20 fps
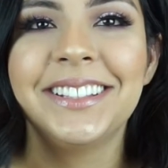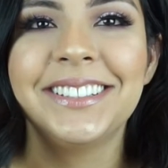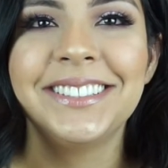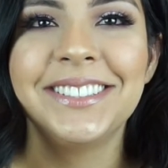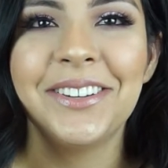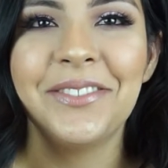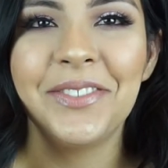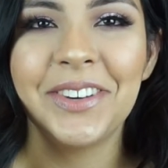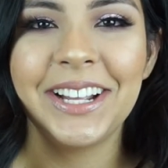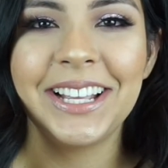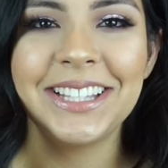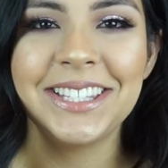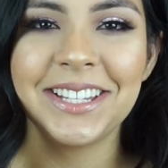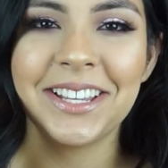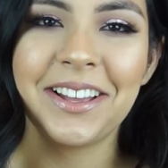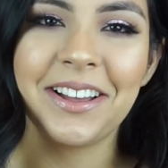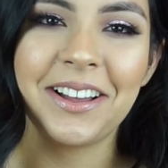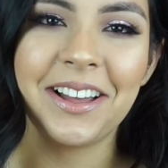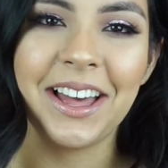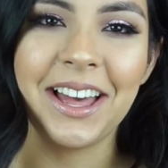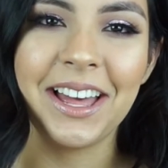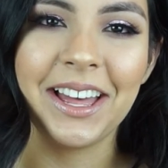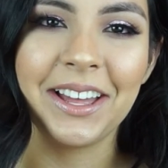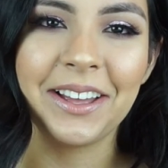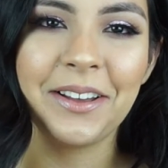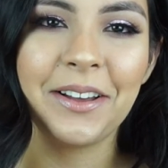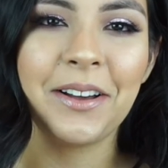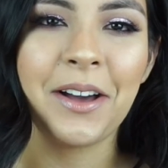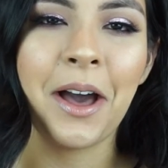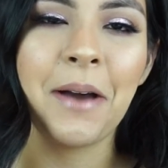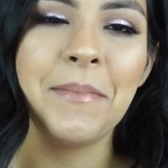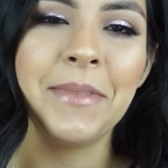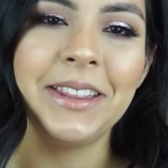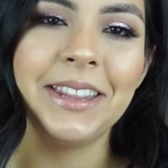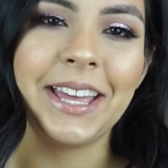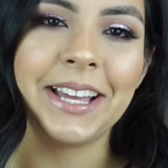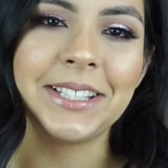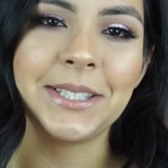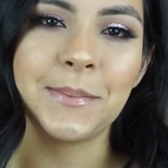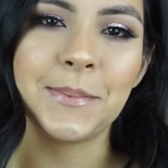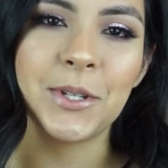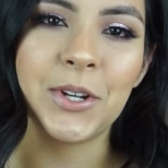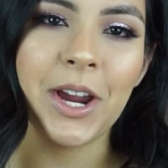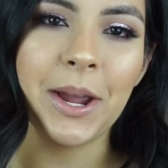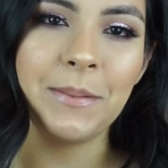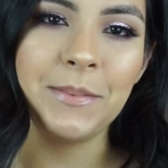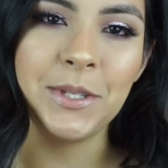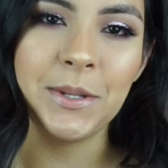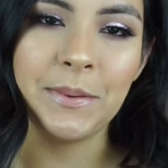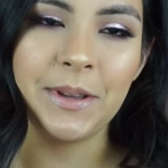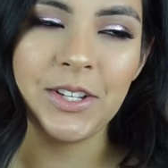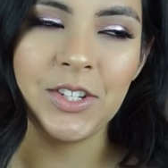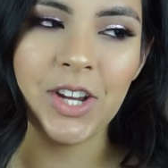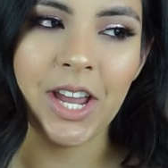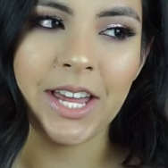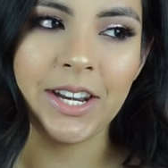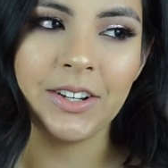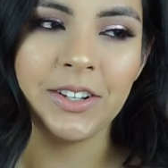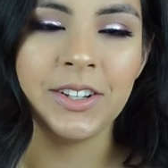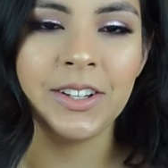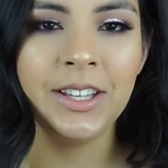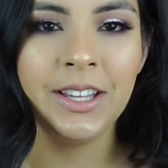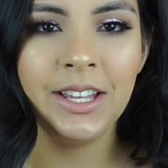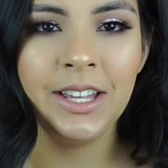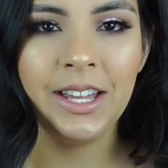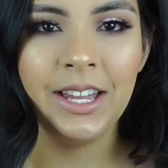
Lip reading: Don't forget to comment, like, subscribe to my channel.